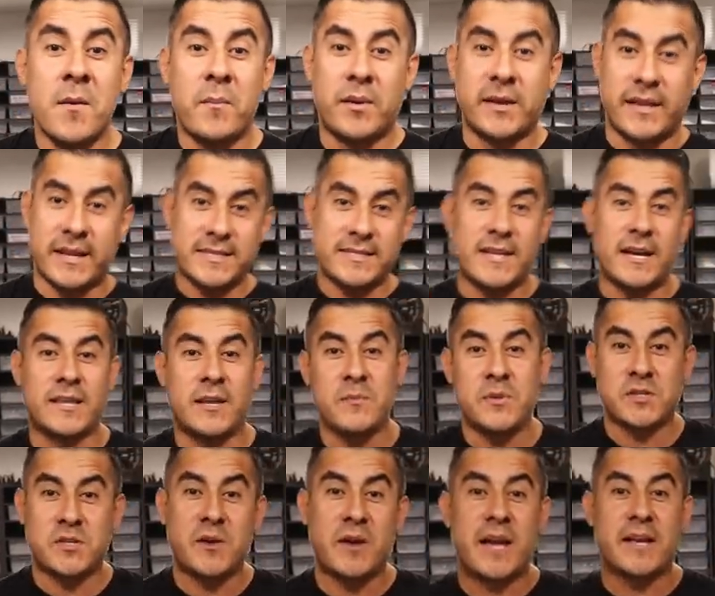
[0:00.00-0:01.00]
But let's uh, let
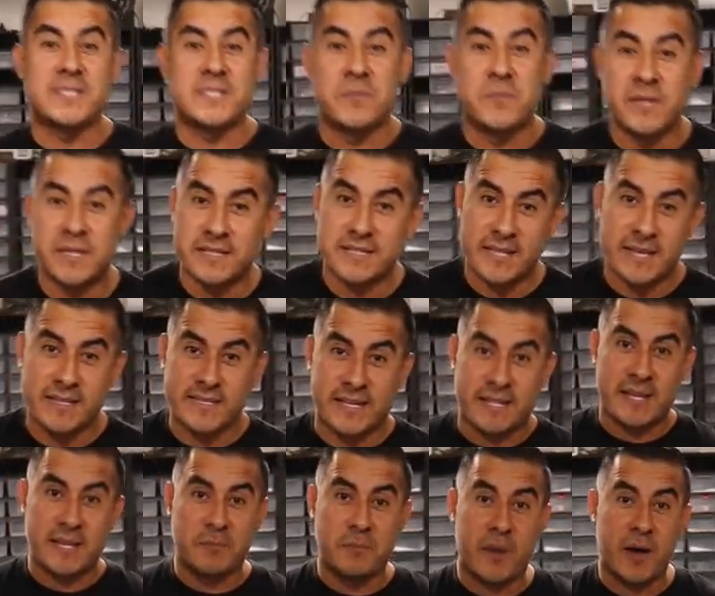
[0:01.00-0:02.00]
me show you guys some of the snakes
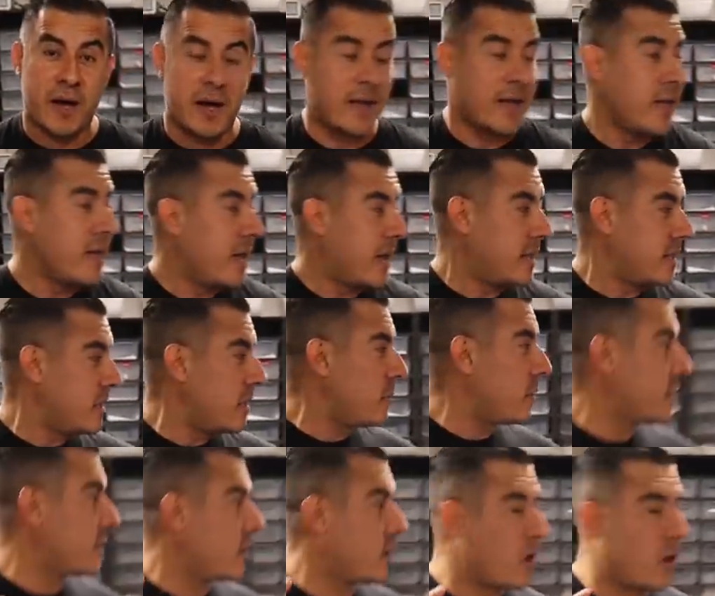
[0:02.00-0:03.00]
that he bought, and then
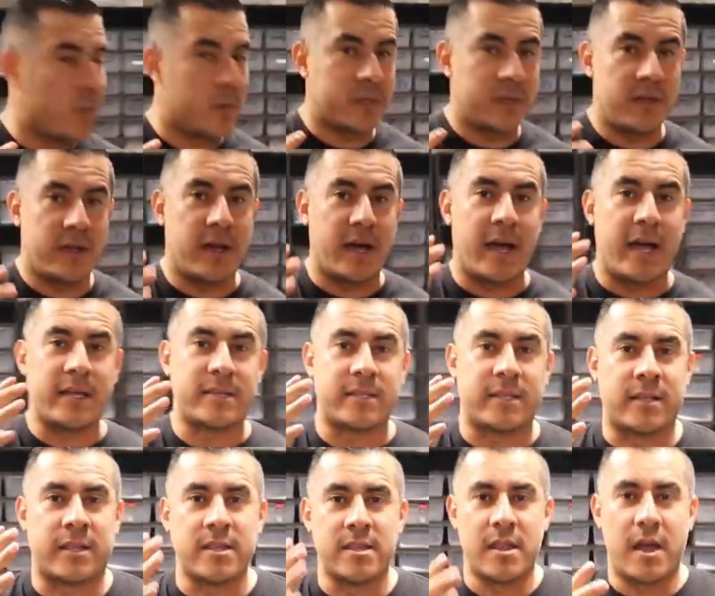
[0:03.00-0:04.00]
I'm gonna go with you guys
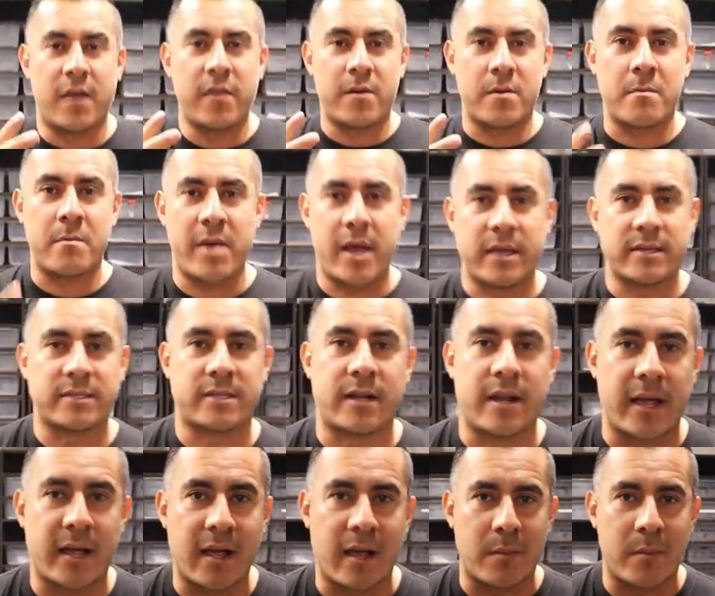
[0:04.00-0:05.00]
in another mess
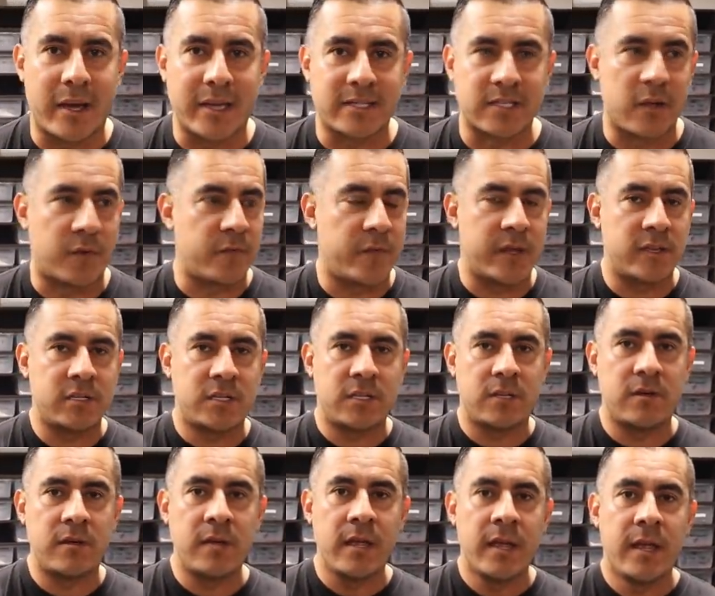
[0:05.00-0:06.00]
that I got myself
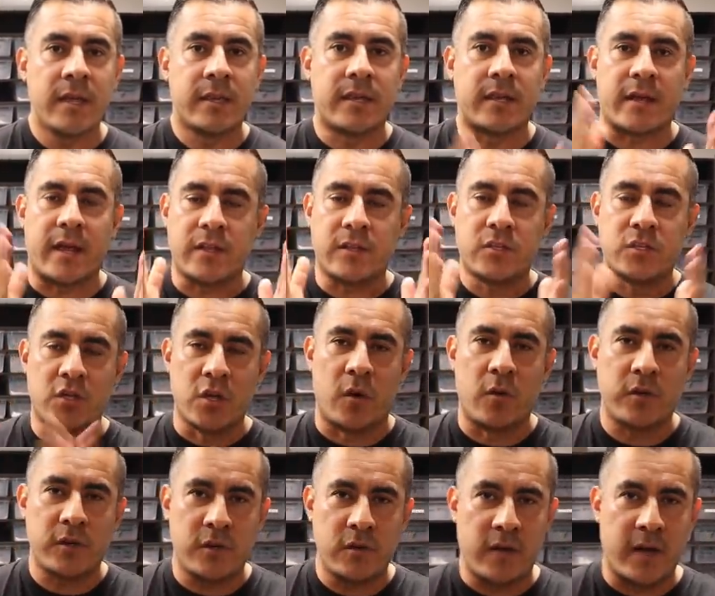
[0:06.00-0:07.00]
into that I
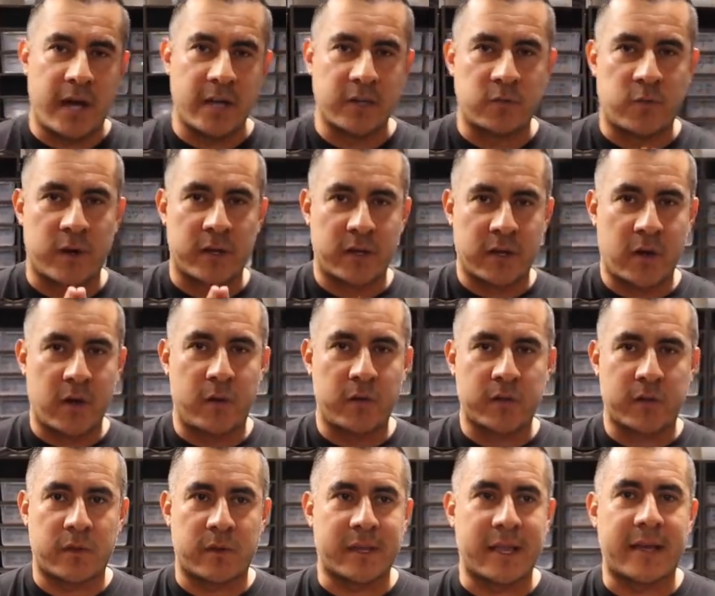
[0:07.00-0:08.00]
don't you guys want to
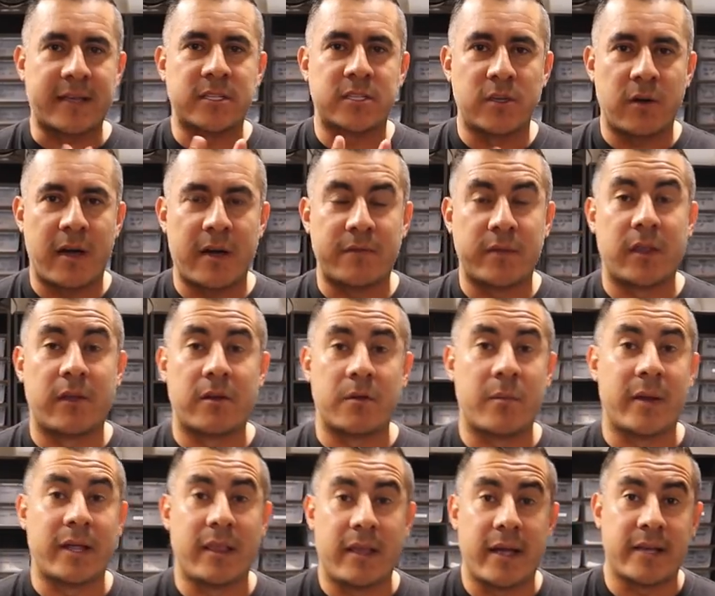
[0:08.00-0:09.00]
go through, and I still haven't
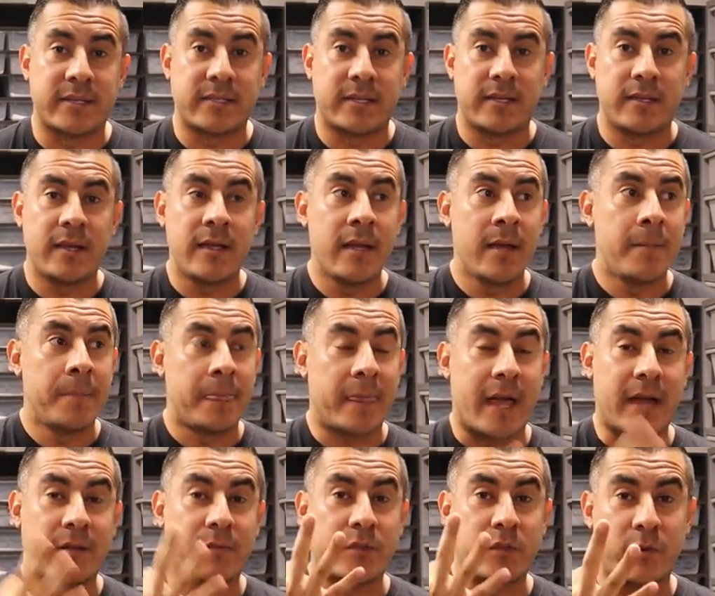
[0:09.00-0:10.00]
learned my lesson
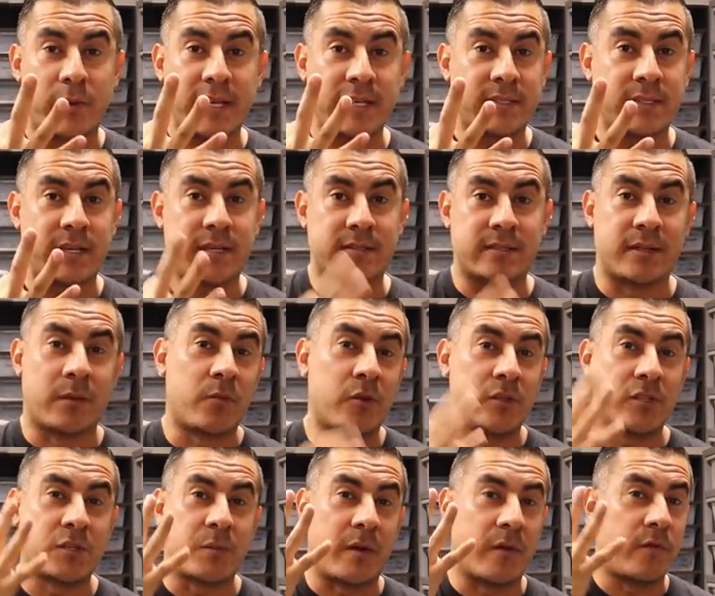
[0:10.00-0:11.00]
out of three seasons. I'm
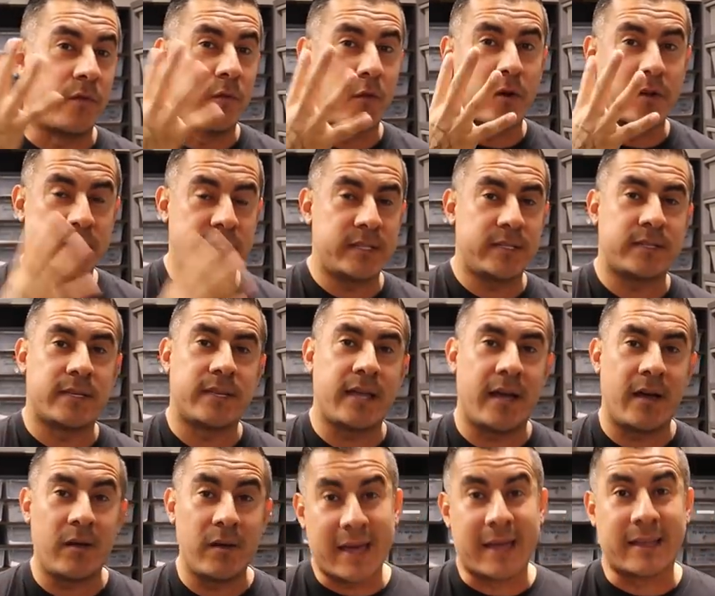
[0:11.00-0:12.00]
going to my fourth season
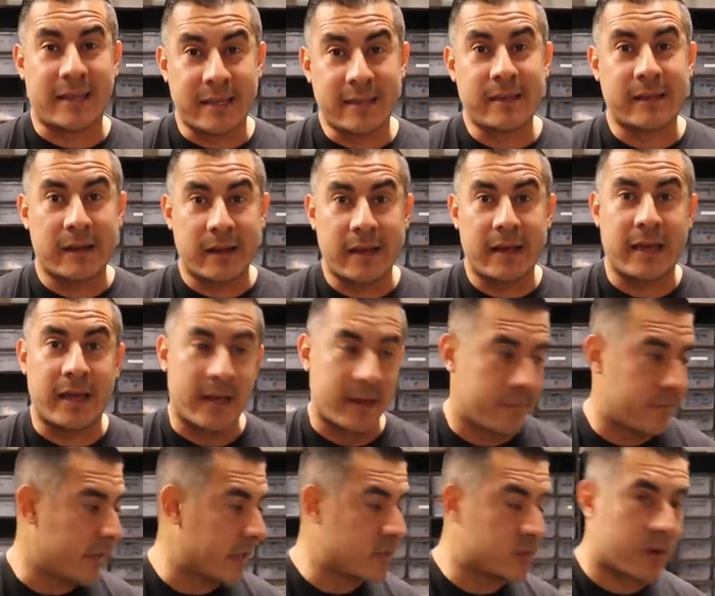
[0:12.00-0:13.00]
now, and I did it
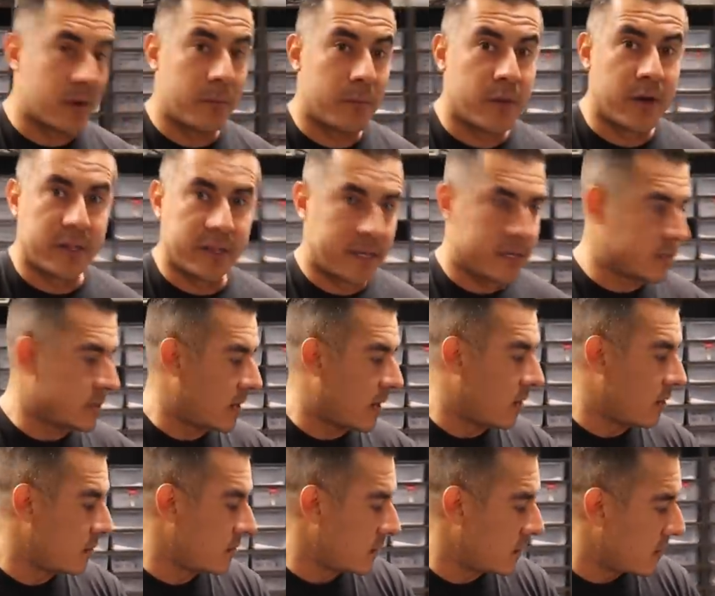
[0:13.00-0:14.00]
again, like straight Britney
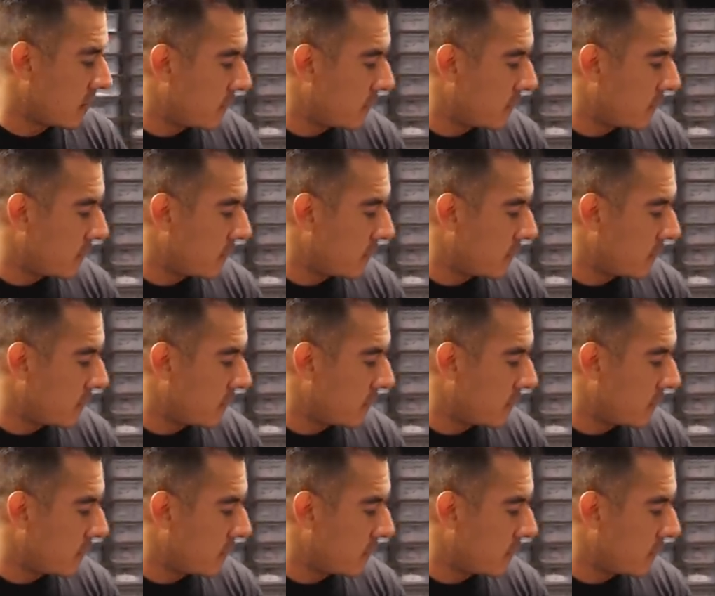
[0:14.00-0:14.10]
style, you